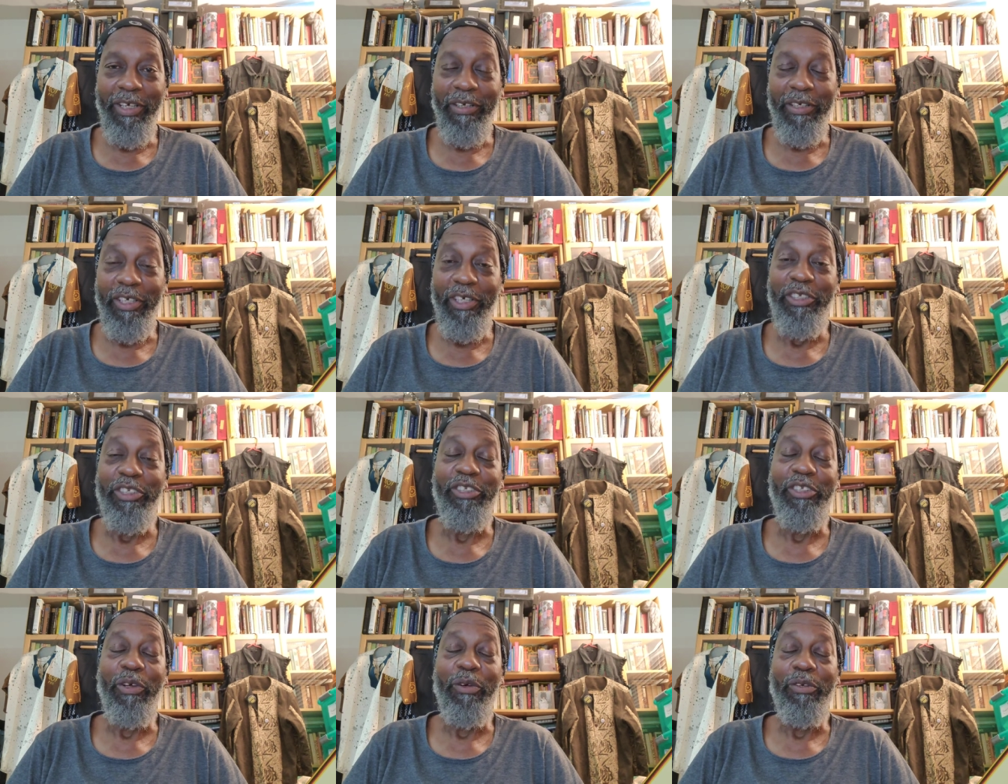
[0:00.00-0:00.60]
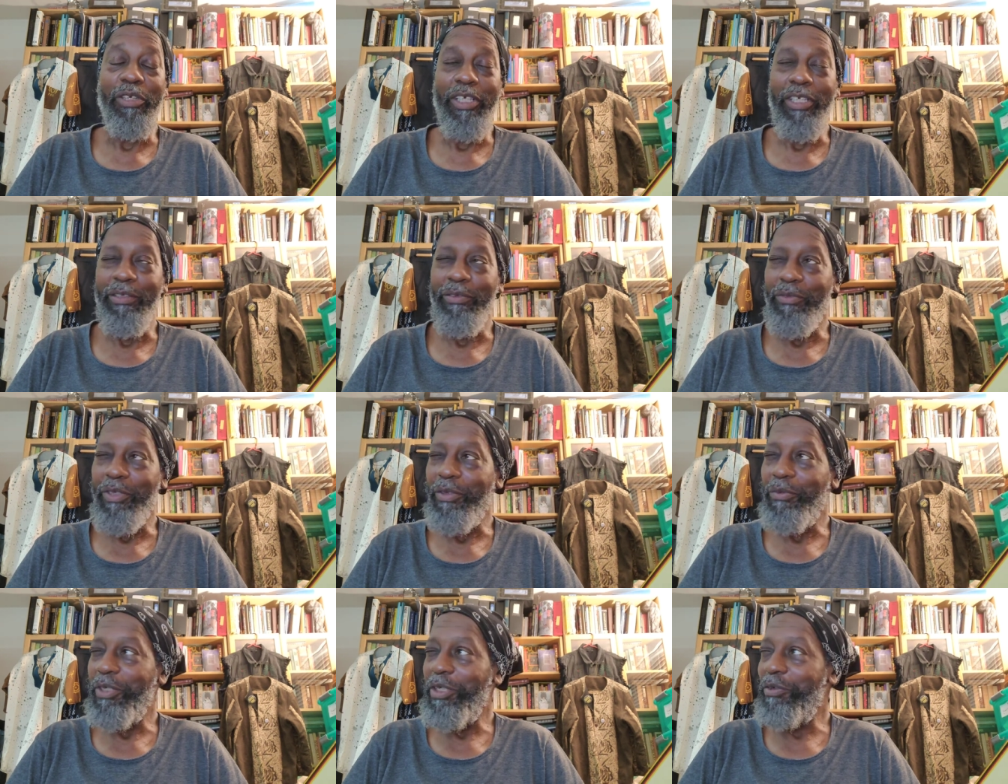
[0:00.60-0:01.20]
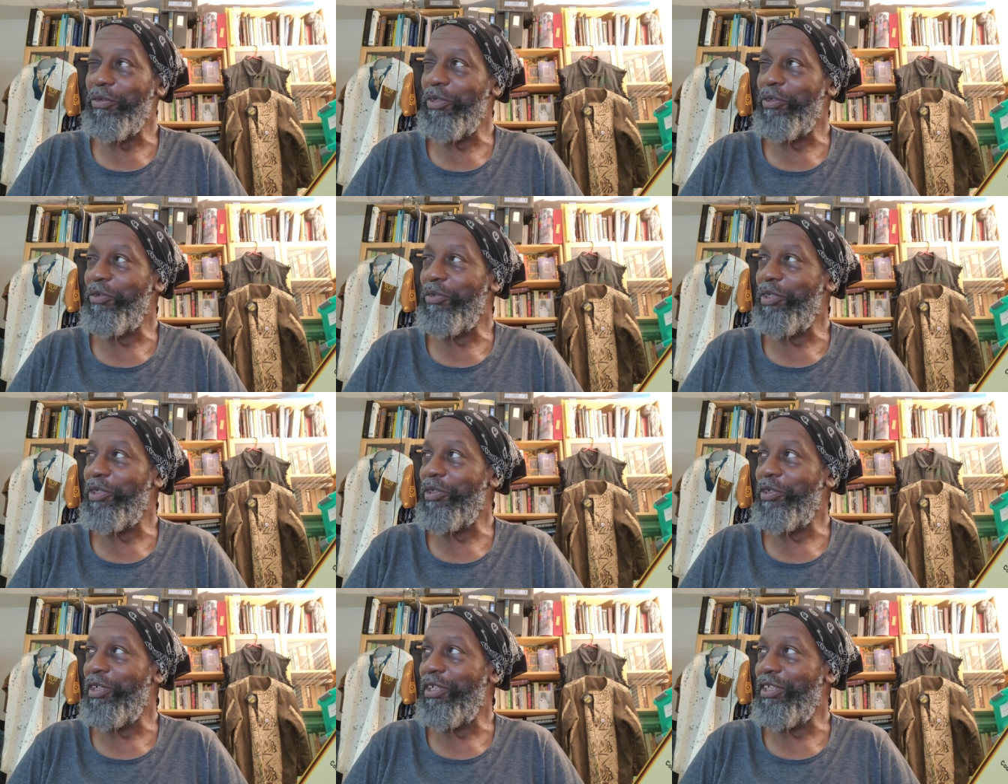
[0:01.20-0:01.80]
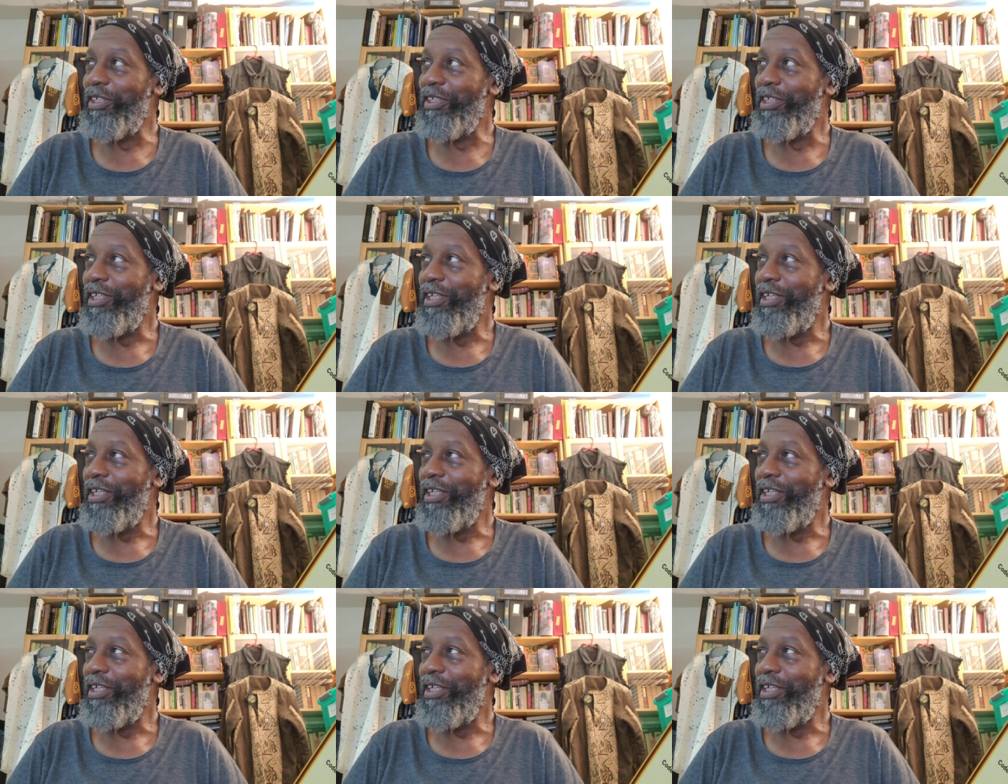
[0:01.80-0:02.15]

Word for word: a custodian. What do we what do we call it?